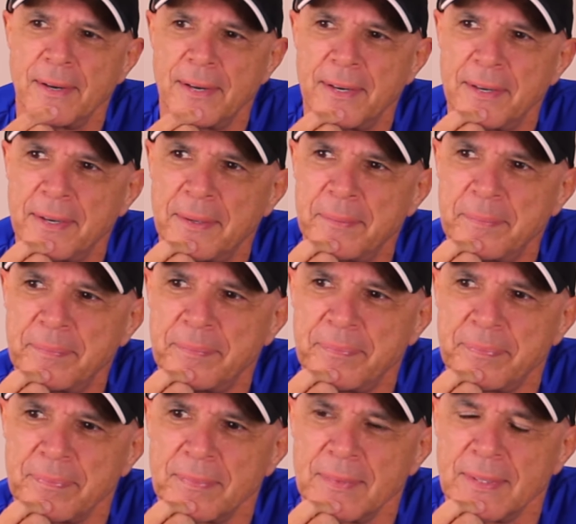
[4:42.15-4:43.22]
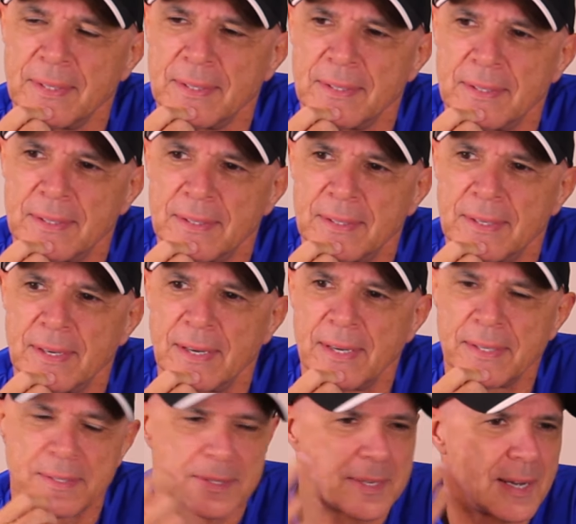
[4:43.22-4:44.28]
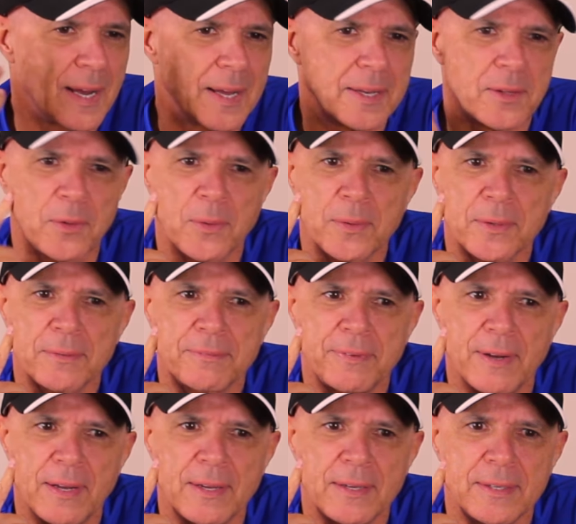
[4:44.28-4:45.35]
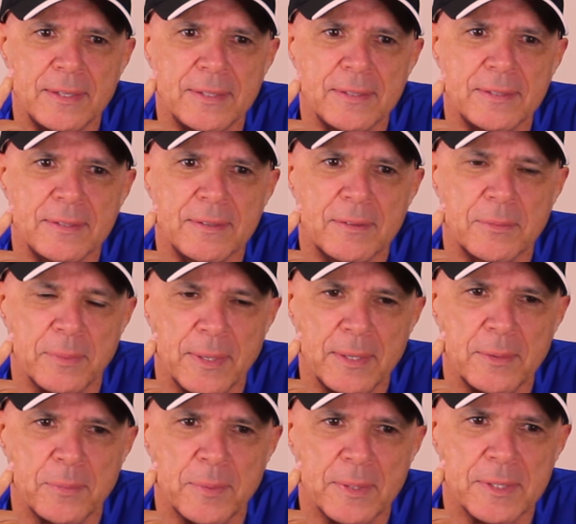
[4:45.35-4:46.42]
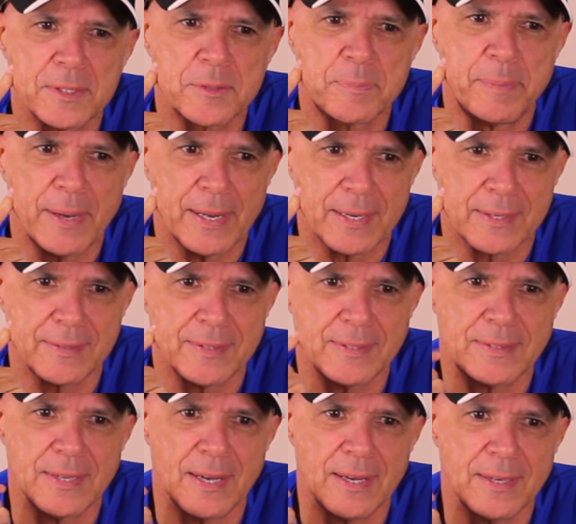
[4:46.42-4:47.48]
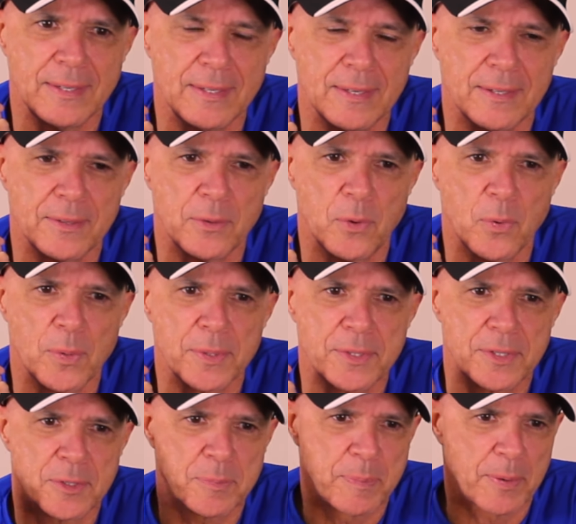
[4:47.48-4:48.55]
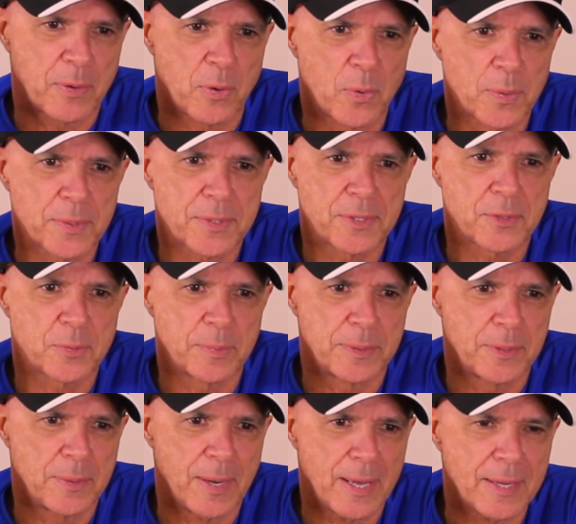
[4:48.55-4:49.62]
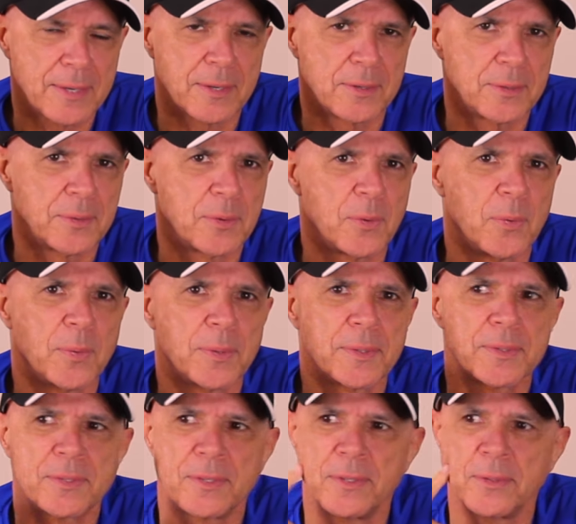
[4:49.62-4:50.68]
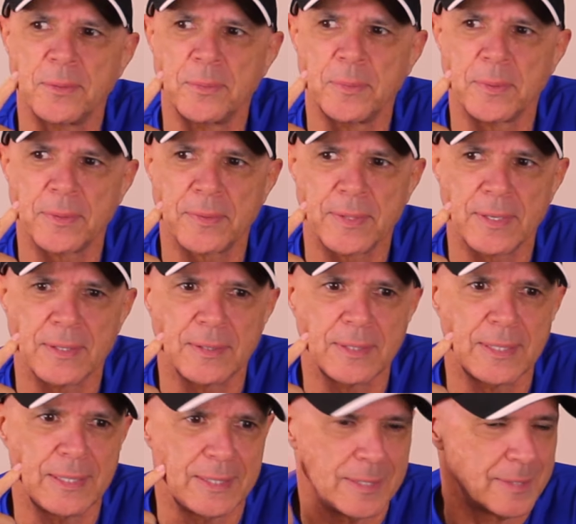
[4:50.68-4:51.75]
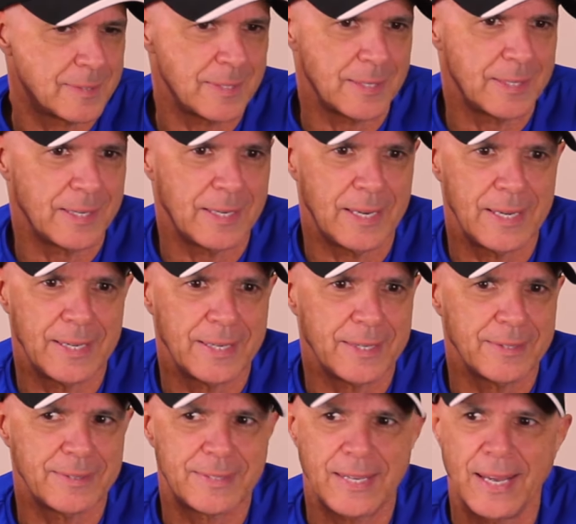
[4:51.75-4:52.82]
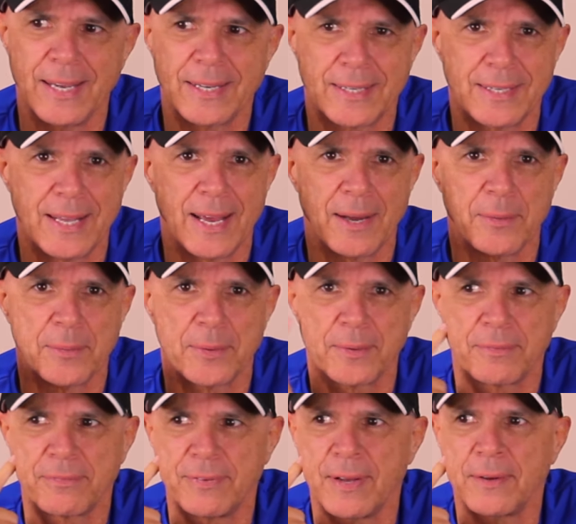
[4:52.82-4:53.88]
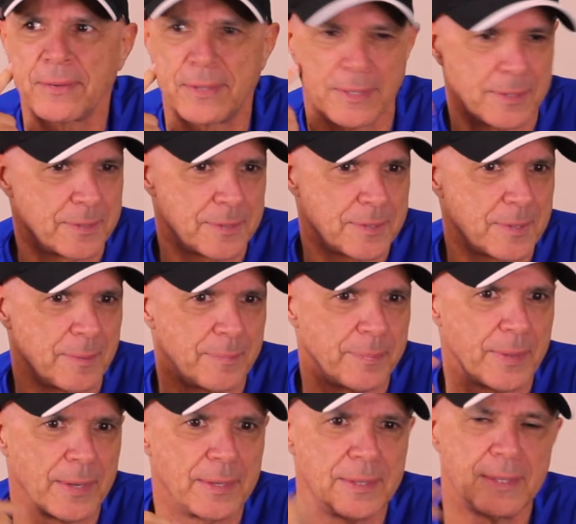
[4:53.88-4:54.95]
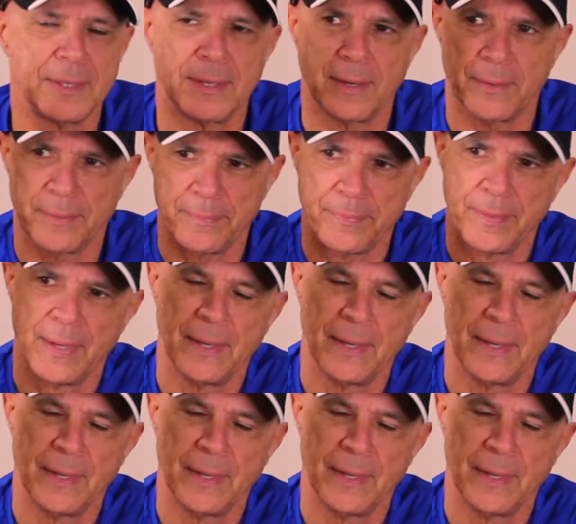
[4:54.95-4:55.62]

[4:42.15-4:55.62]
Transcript: Um, as guy glorifying the way it was back in the day on horses, but horses, when you had a good horse, you were the elite. It's like a guy in a good tank now, or a falcon, or something that you know